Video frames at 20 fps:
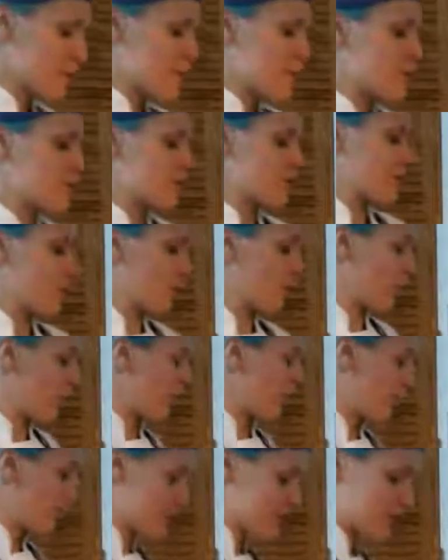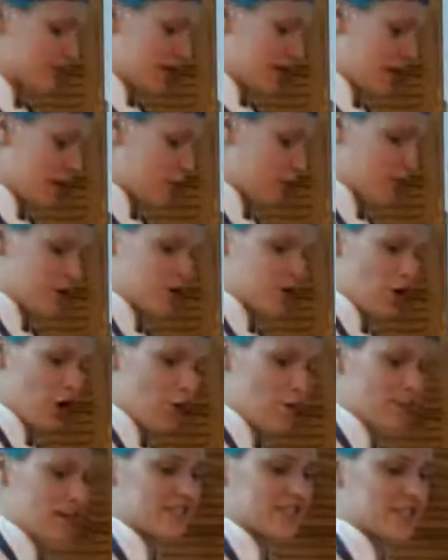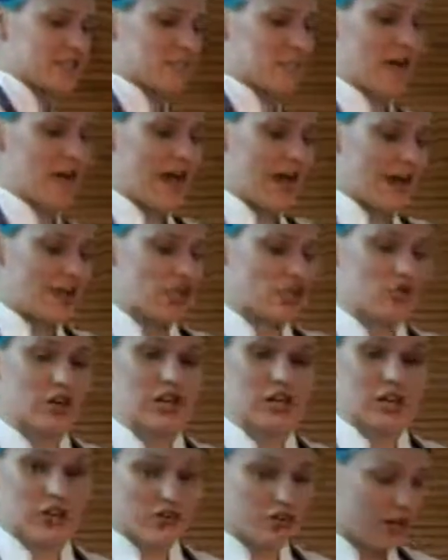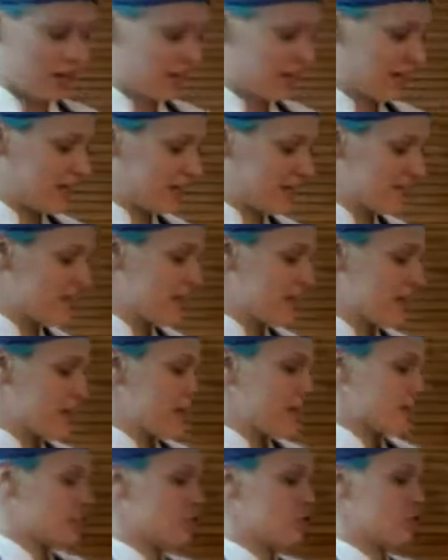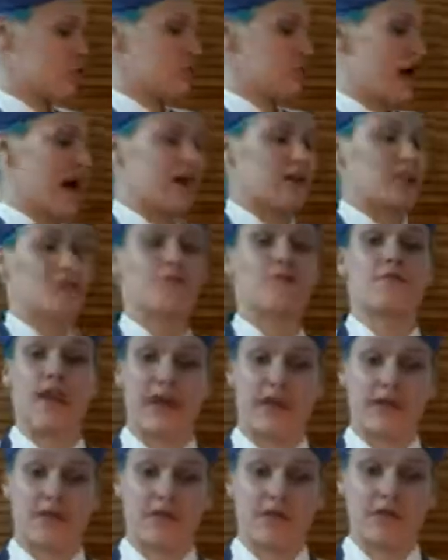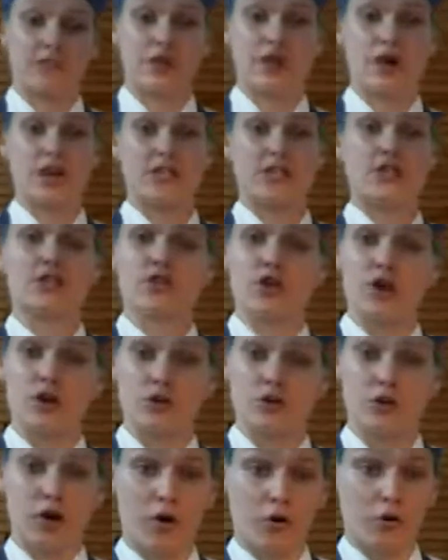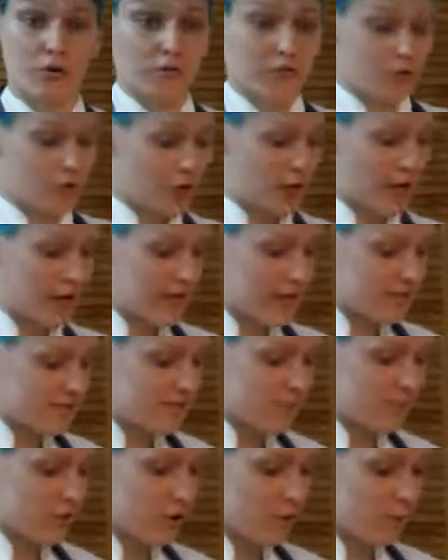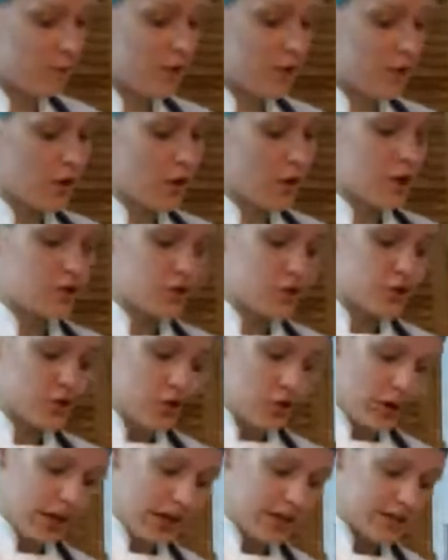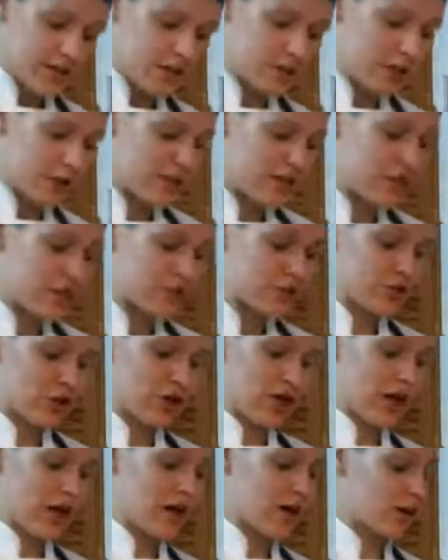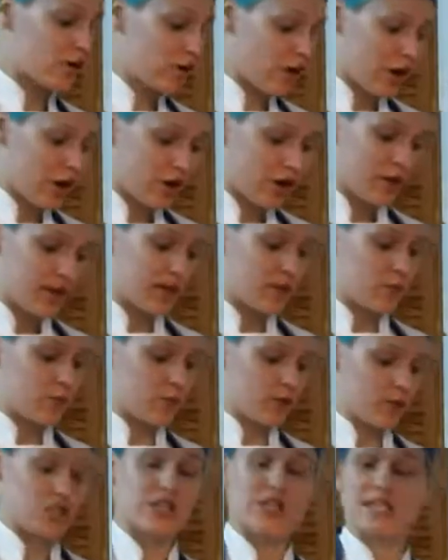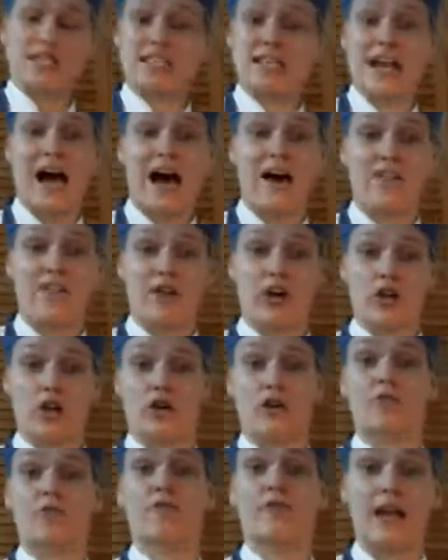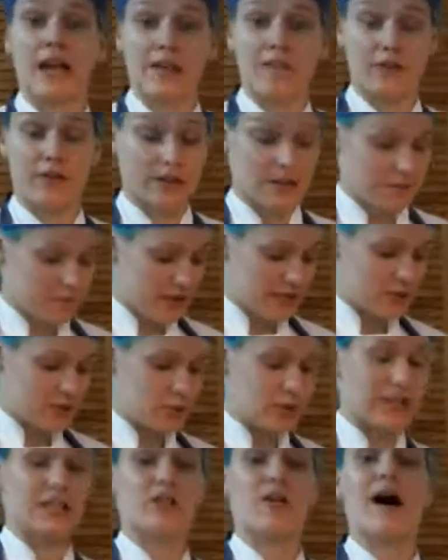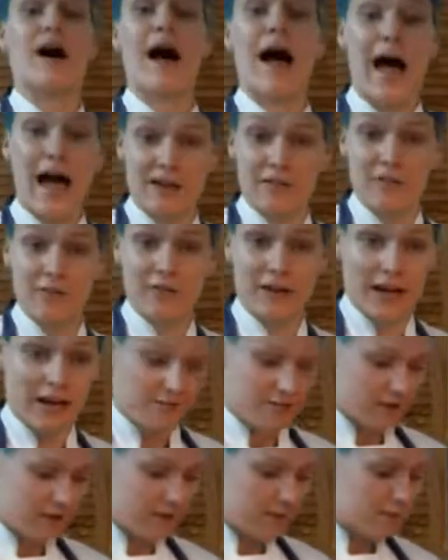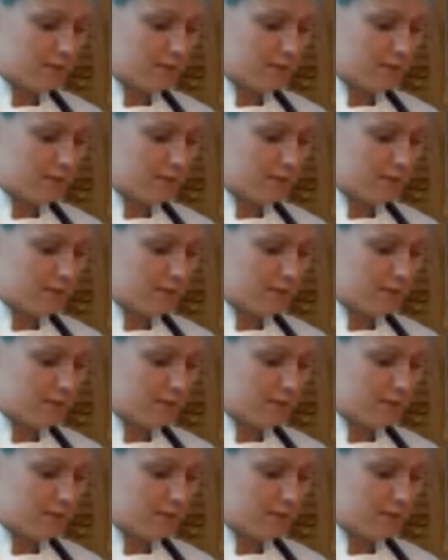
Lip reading: So we'll start with chopping some extra ingredients to add flavor. So as you know, tofu is from soya. So it's a soya curd which doesn't have a lot of flavor. That means we need to add a flavor.